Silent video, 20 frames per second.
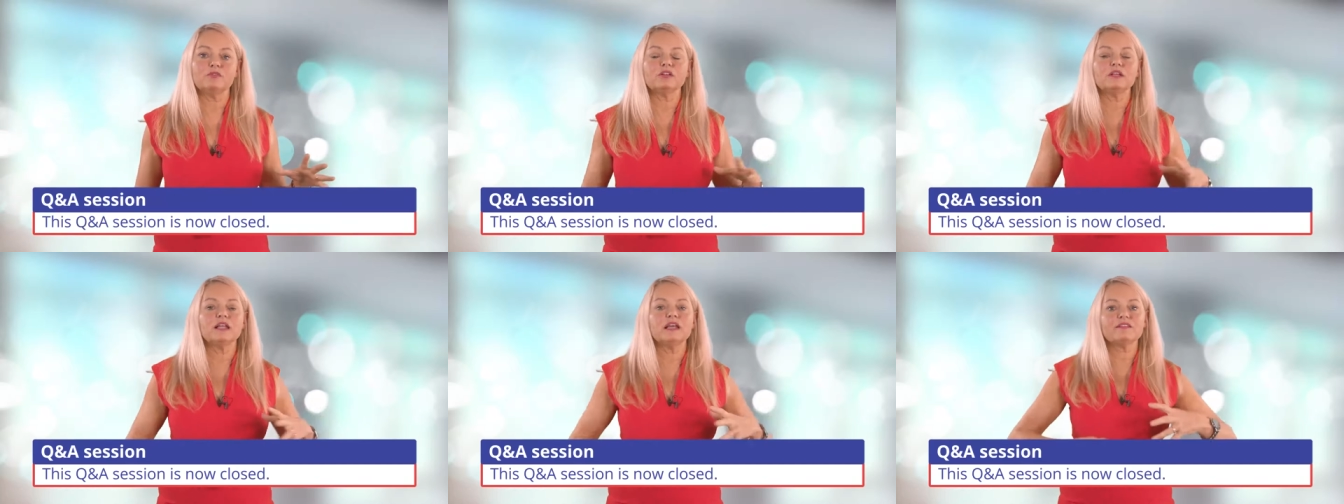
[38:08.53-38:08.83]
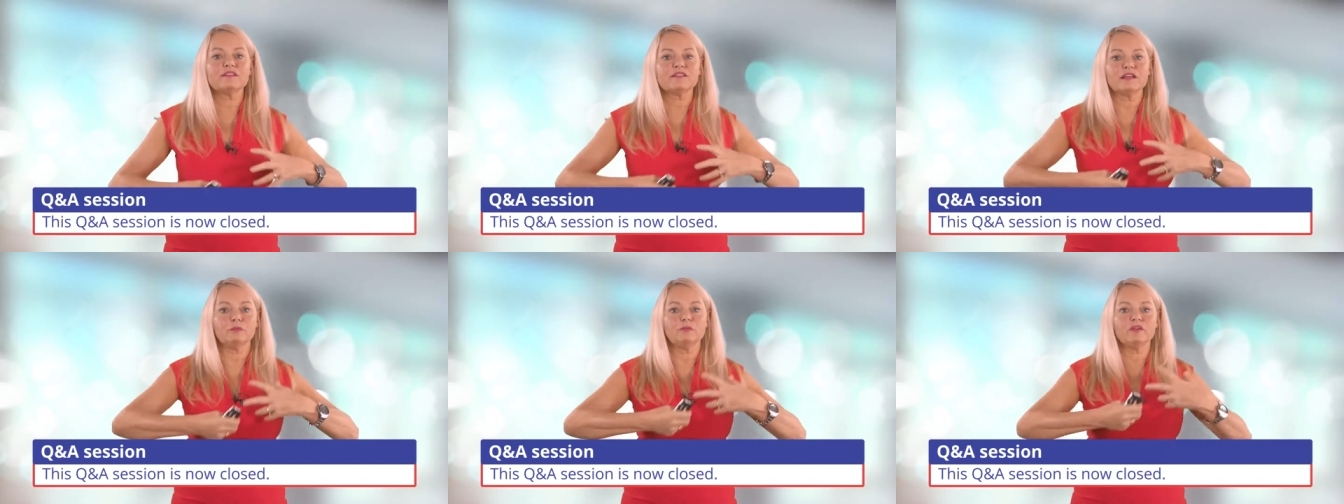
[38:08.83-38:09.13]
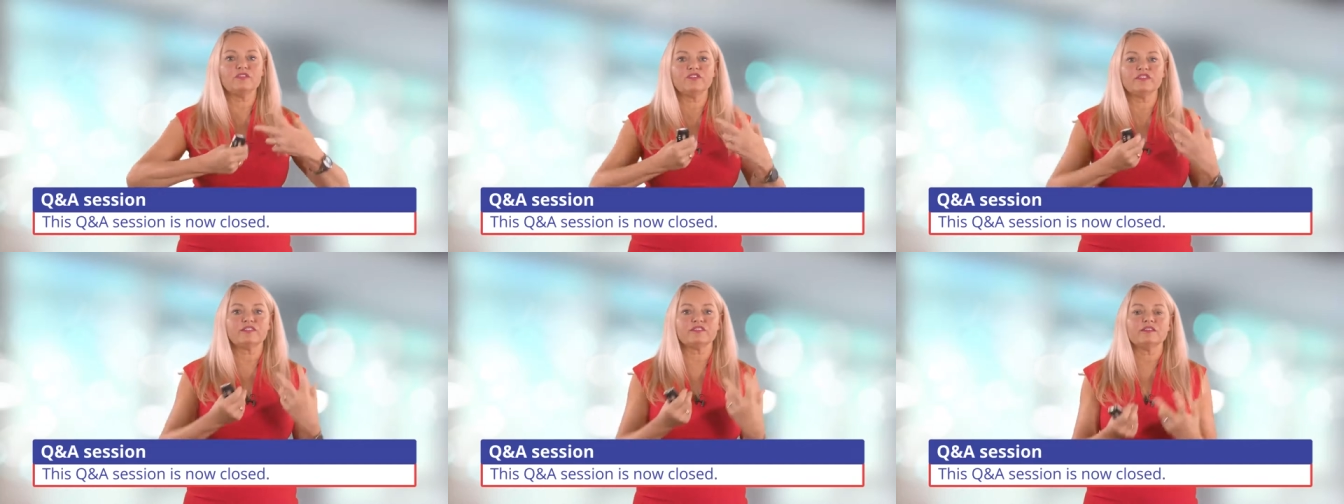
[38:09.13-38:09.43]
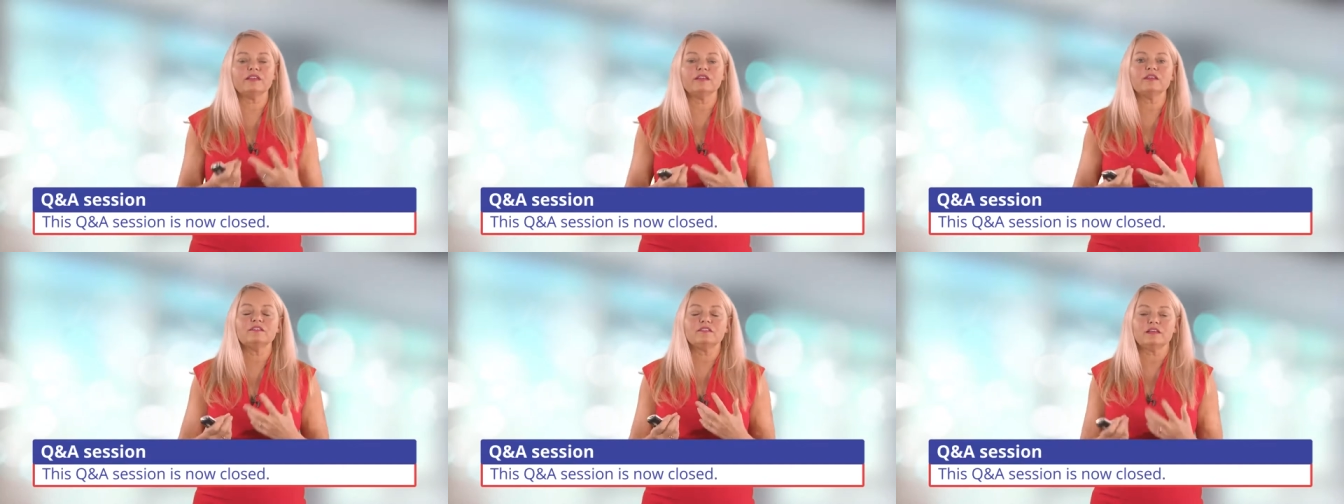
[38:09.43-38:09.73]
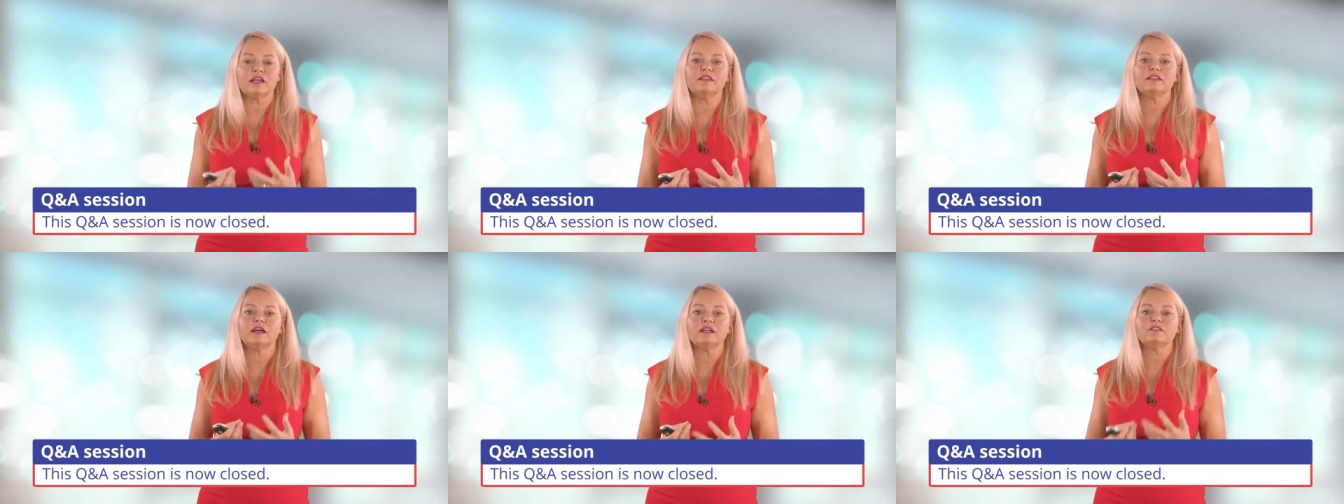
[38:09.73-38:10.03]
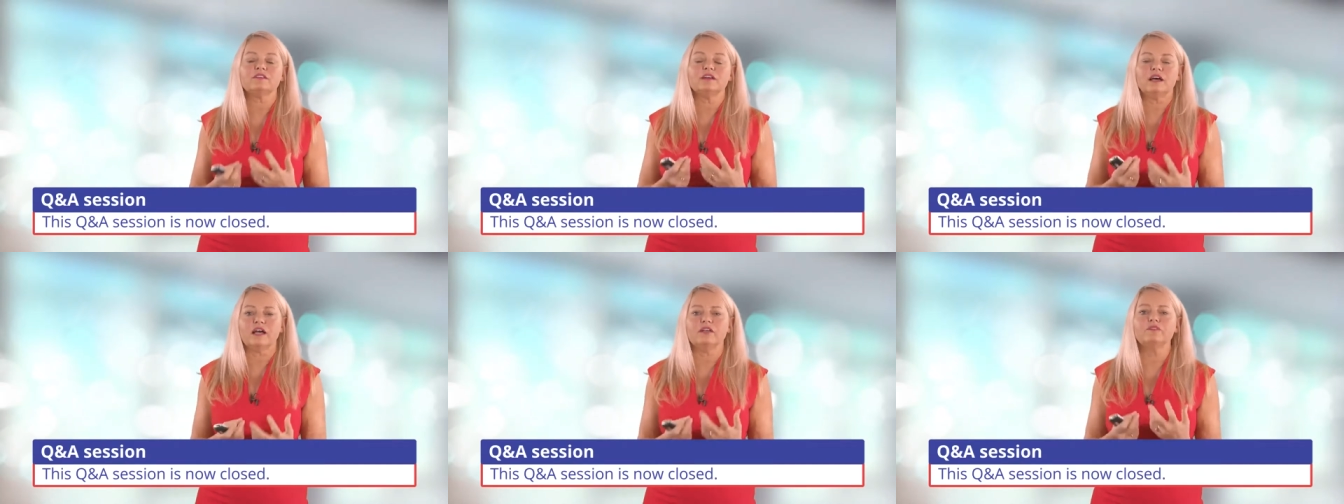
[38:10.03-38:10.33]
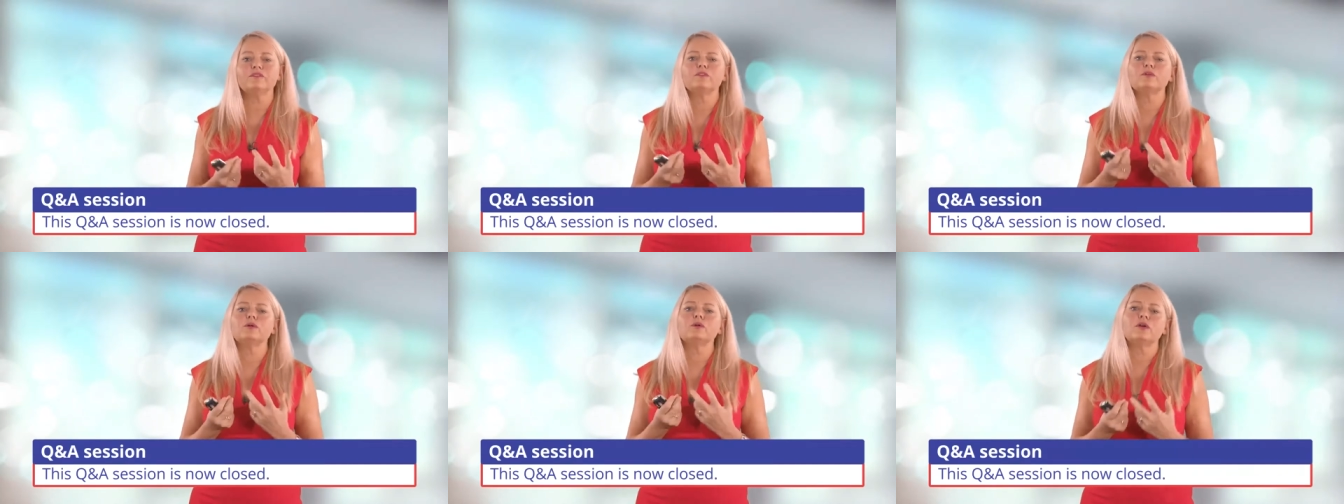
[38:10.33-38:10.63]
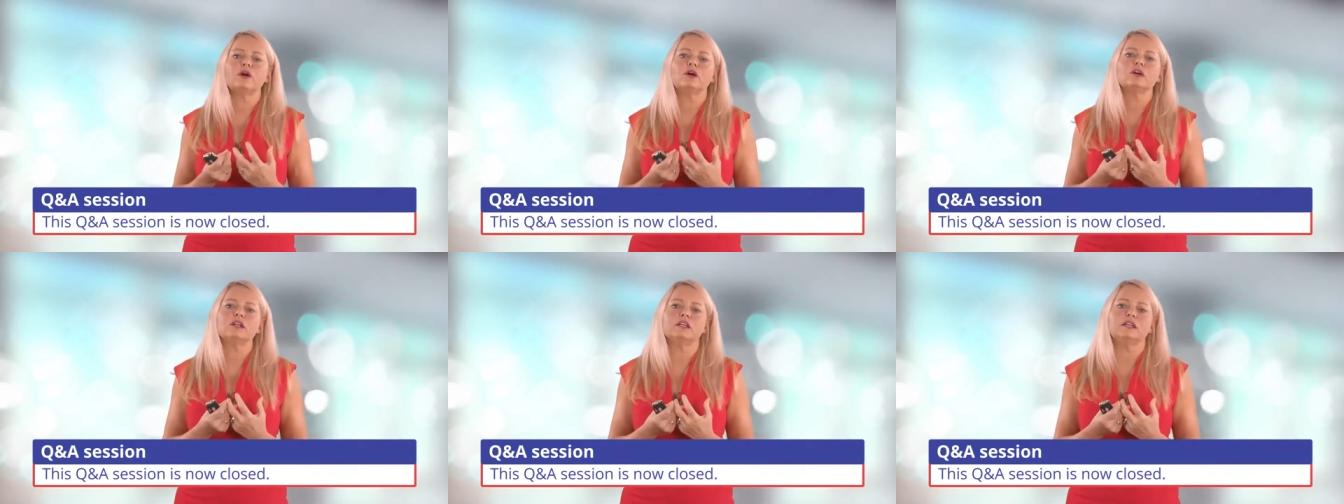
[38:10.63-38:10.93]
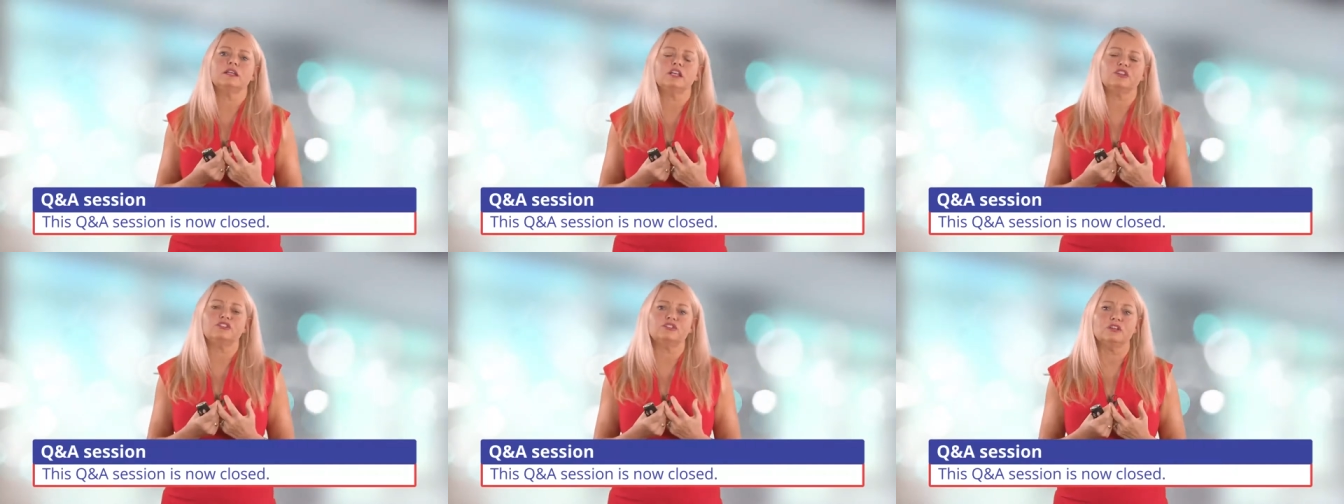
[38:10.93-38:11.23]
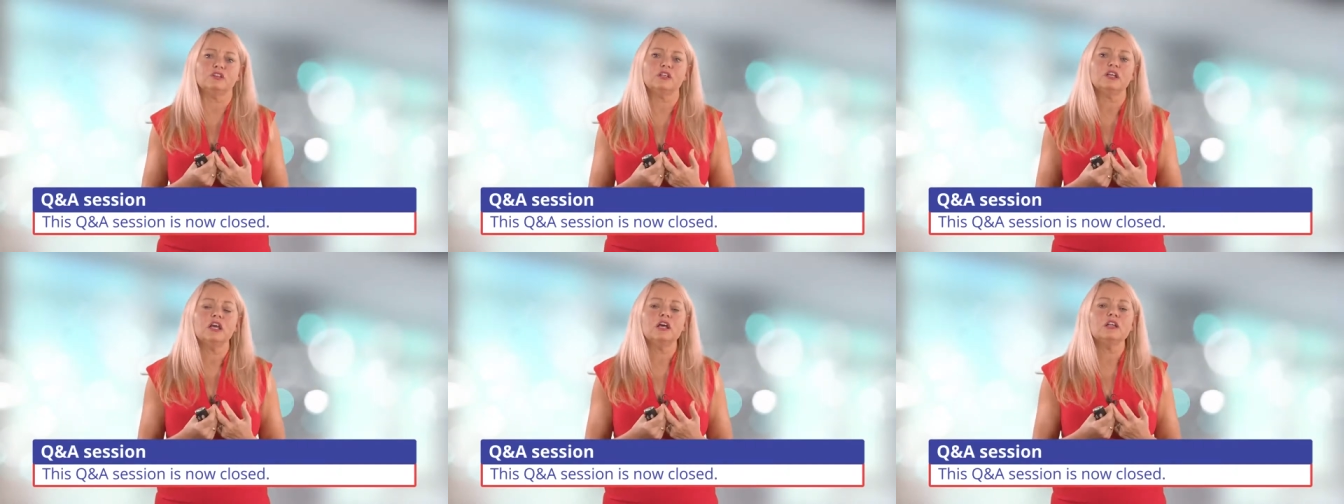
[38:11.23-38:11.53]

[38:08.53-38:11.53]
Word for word: So let's say we facilitate that time for our clinician